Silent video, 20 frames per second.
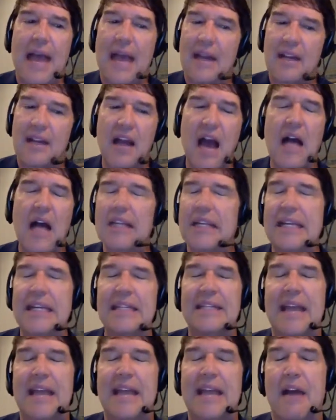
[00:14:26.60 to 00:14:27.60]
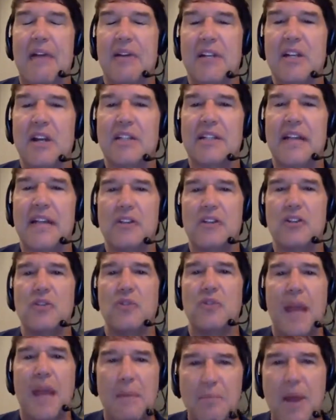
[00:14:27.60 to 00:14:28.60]
uh, I had a colleague in town, a young
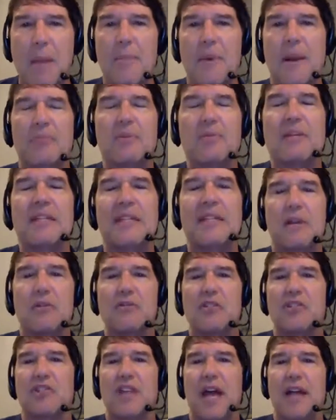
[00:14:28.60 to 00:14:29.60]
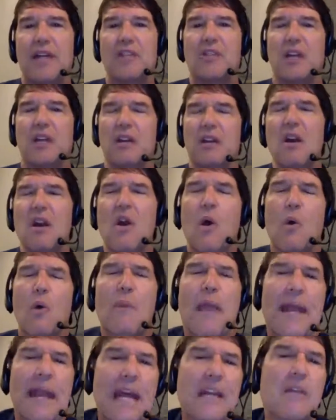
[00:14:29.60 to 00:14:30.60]
dentist, who kept coming up to me, Dental Society,
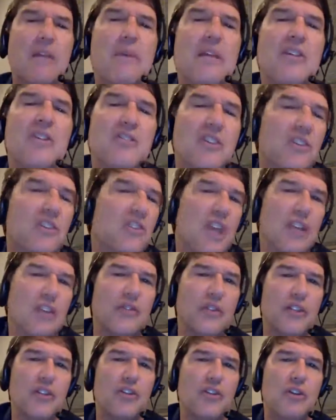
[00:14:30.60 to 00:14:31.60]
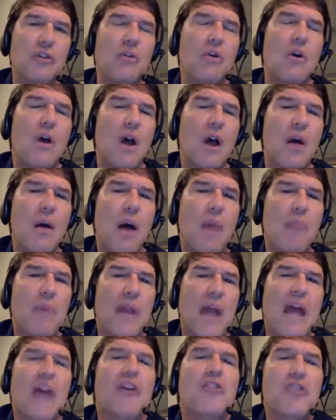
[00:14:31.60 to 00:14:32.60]
saying, "Man, I could be as successful as you,
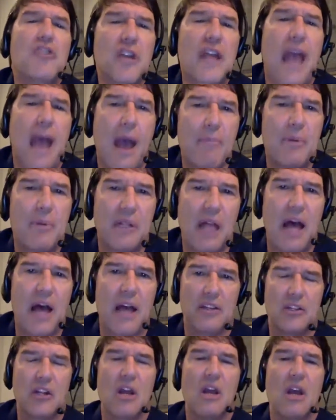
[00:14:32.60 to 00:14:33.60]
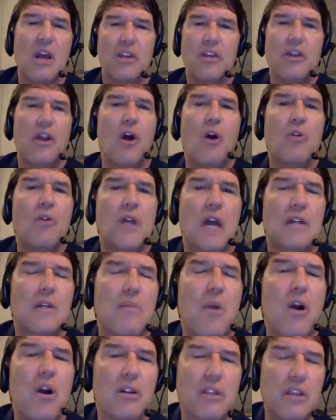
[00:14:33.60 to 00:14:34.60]
uh, but I undercapitalized. You
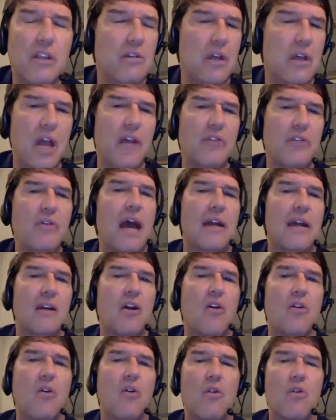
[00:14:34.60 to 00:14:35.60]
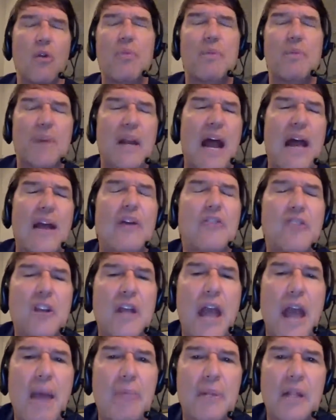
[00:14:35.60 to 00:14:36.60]
know, Dr. Mark, yeah, you got it all going on, but but
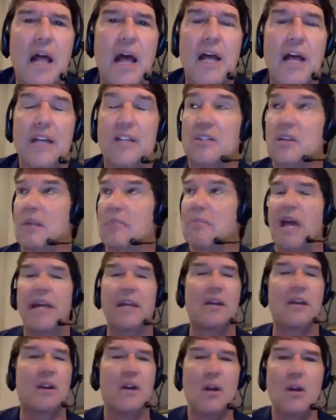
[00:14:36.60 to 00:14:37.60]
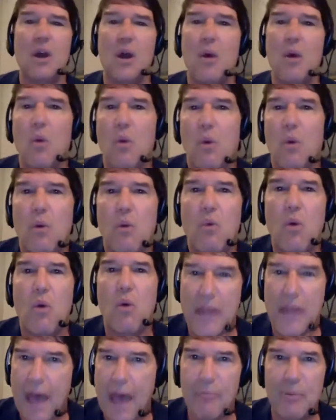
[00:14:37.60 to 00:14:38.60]
I undercapitalized." I'm like,
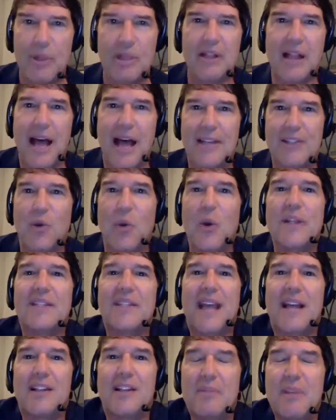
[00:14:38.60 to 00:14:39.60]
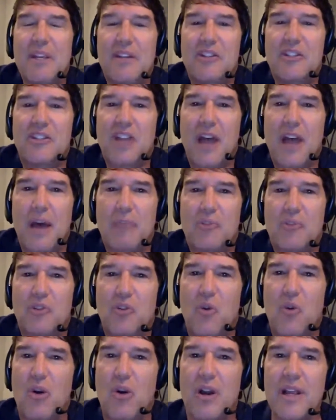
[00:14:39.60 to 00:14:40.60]
"Well, capitalize. Quit telling me your
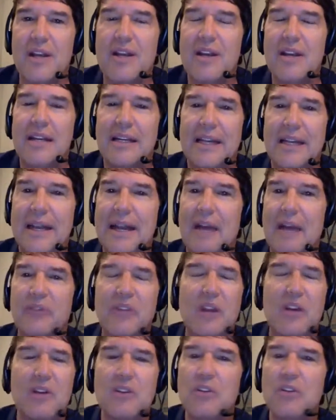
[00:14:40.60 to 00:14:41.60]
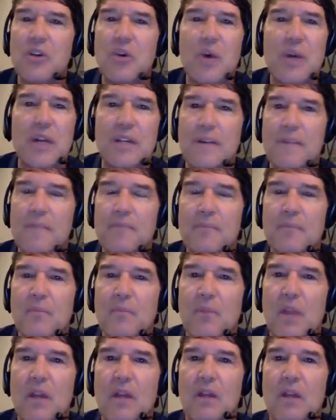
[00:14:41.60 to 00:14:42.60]
sob story. Get out there and do
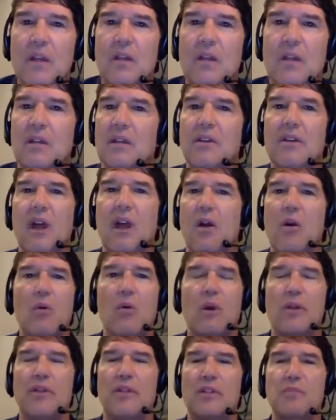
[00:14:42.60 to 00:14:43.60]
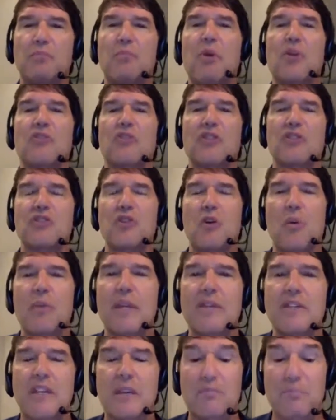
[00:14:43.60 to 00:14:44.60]
it." You know, this
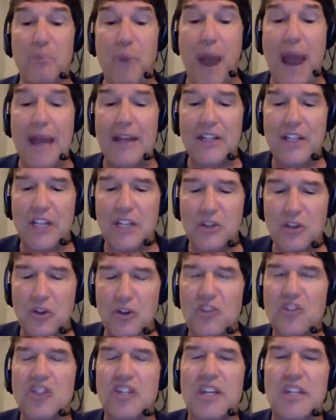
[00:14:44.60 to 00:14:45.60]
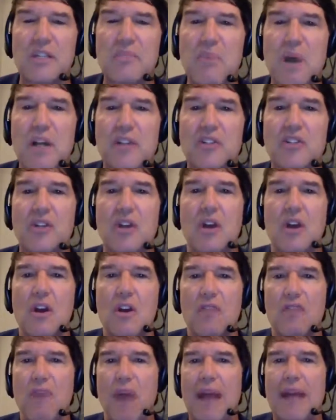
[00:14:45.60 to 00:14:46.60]
person told me she bragged she took six
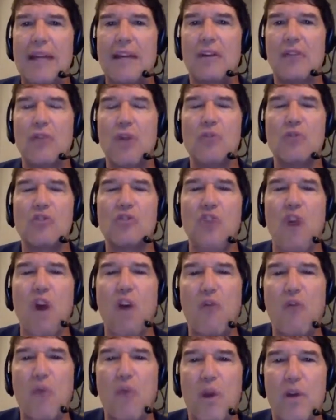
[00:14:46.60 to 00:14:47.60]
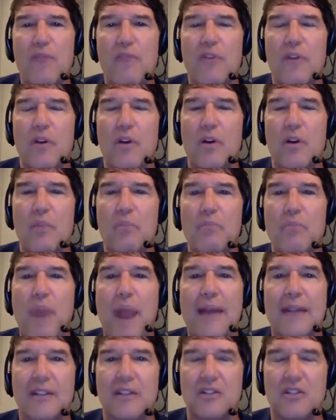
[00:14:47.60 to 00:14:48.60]
months writing her own software for
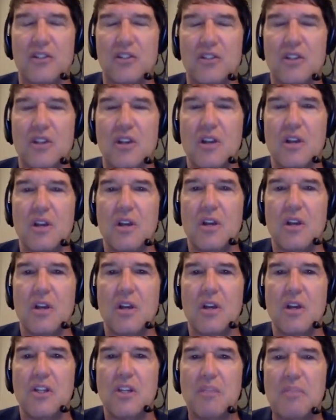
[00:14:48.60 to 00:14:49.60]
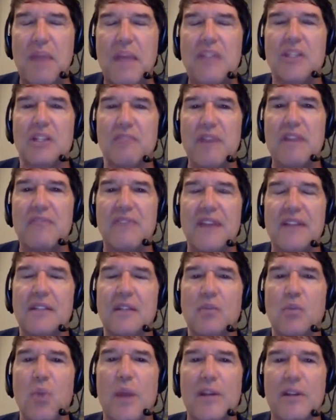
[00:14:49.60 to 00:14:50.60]
her practice. She
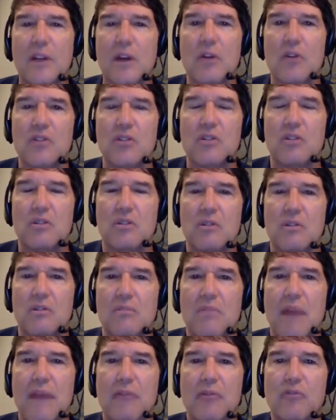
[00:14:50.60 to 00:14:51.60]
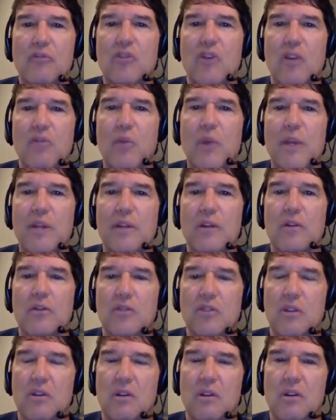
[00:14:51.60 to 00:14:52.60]
basically reinvented Windows,
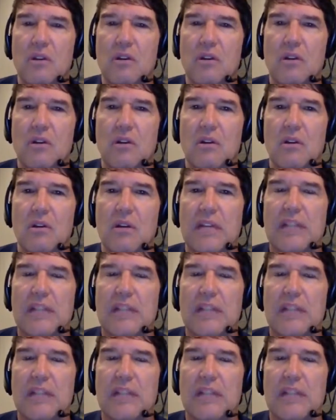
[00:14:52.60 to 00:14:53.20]
Microsoft Windows,